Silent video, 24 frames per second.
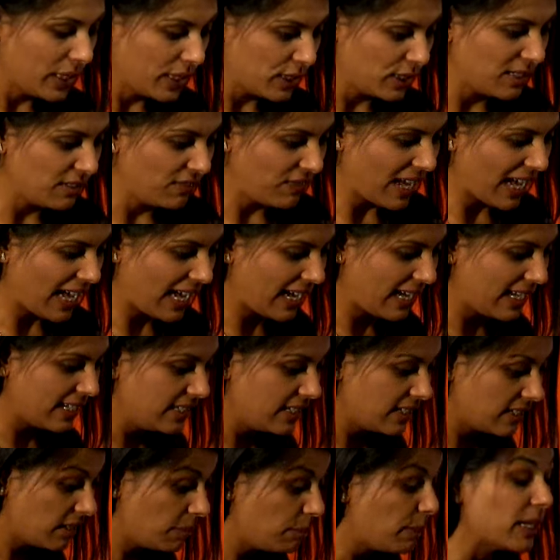could have
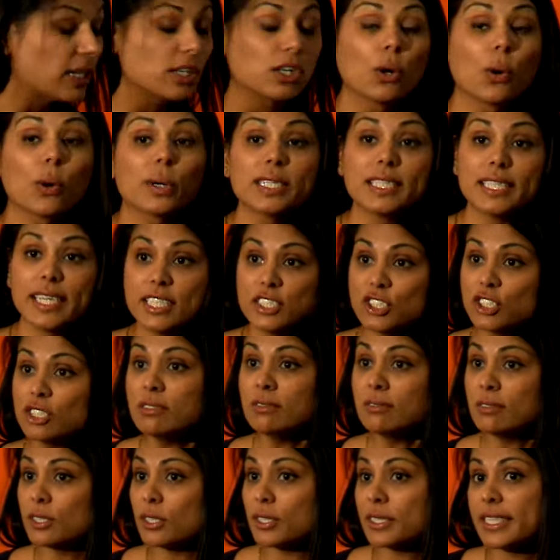had better
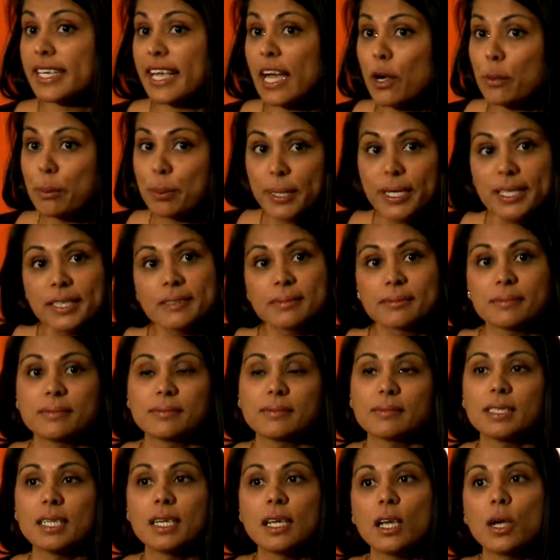coordination during the outbreak.
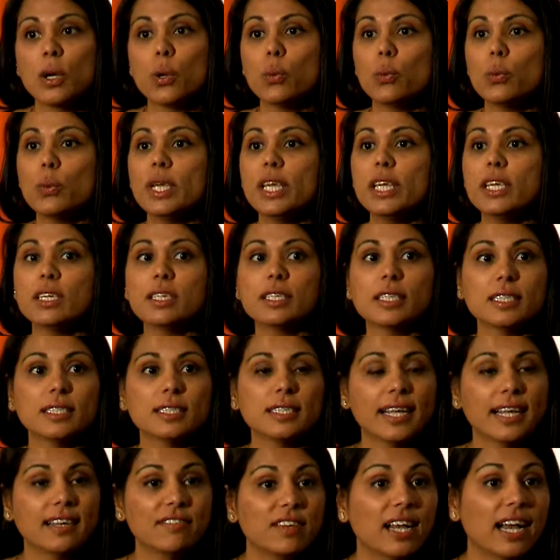We could
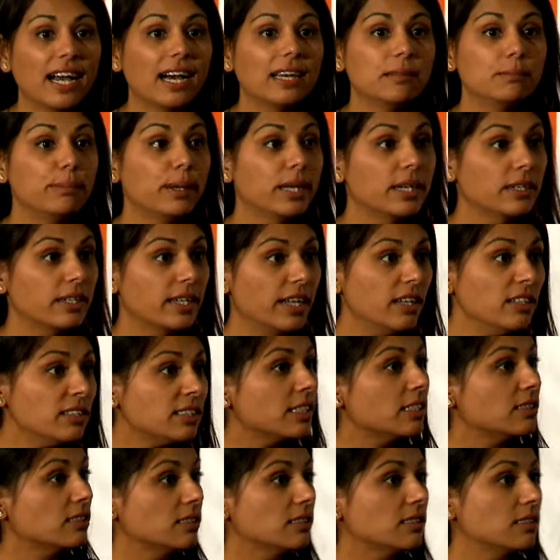have had better
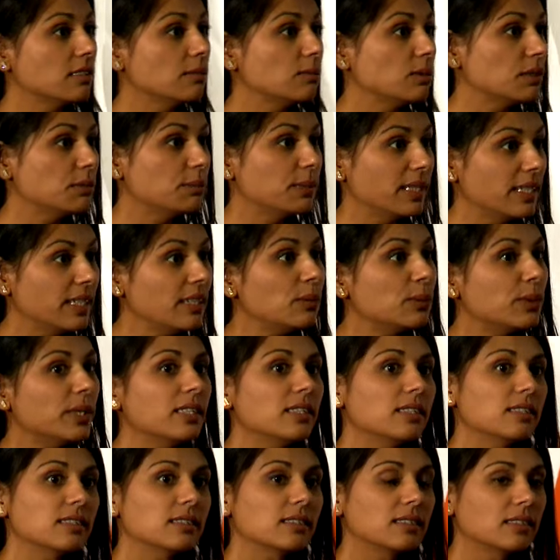healthcare systems to begin with.
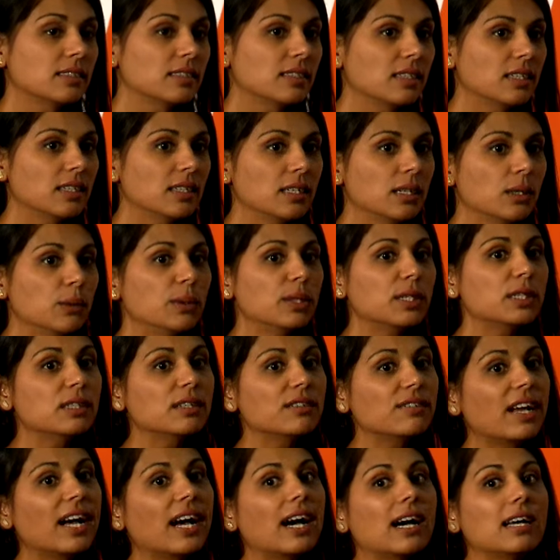We could have
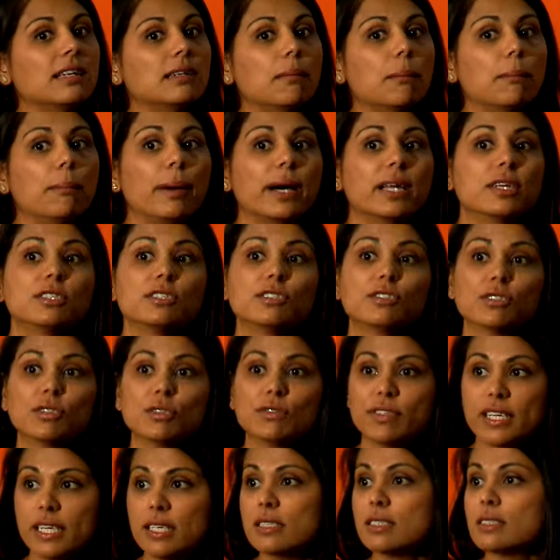had better
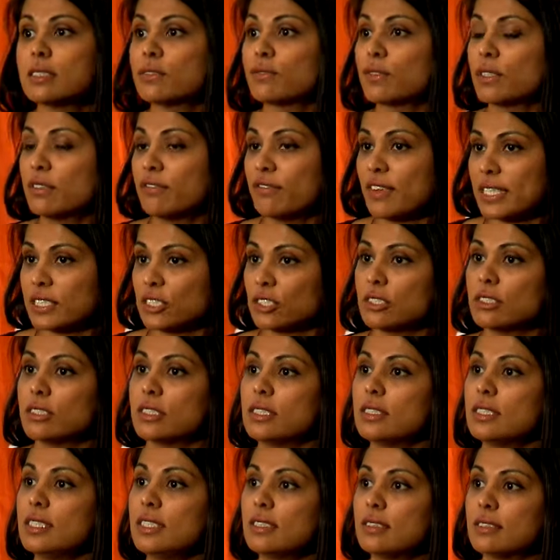surveillance for infectious
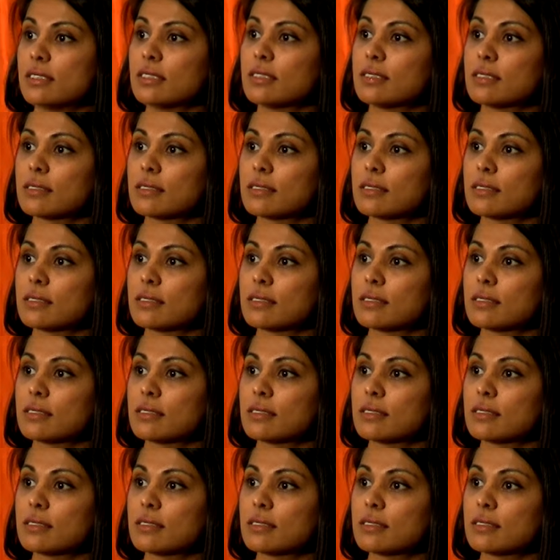diseases.